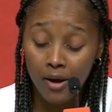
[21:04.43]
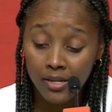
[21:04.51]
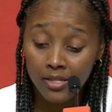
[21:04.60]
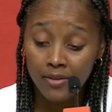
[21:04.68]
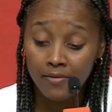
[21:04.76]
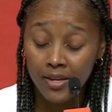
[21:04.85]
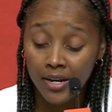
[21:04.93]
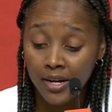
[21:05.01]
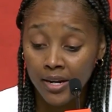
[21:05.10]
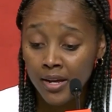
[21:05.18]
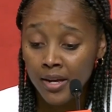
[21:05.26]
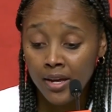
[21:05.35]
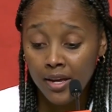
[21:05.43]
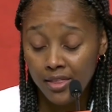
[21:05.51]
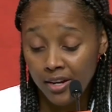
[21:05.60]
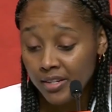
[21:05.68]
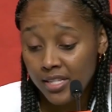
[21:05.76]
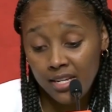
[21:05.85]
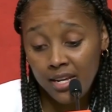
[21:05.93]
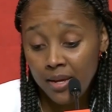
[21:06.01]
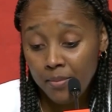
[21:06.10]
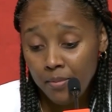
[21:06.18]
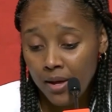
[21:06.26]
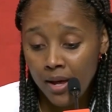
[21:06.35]
parts of their their
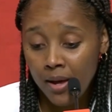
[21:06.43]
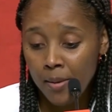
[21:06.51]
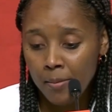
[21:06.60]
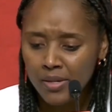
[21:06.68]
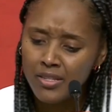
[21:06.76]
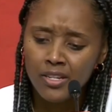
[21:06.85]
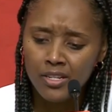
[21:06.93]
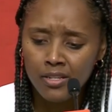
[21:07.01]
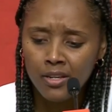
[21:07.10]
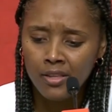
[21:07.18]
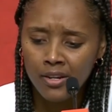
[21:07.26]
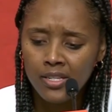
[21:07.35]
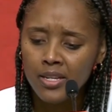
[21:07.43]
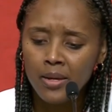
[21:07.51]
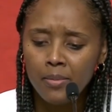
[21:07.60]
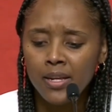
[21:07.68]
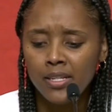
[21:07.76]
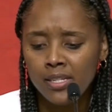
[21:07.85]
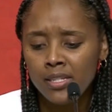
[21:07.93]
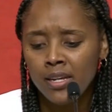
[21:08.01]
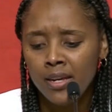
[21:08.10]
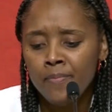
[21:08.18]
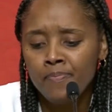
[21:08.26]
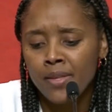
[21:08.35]
team, um, positions on their team, it's
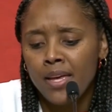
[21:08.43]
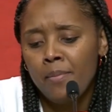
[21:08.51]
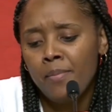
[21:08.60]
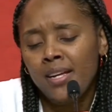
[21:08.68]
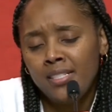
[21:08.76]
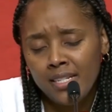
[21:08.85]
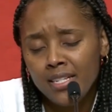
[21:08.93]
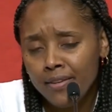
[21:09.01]
it makes it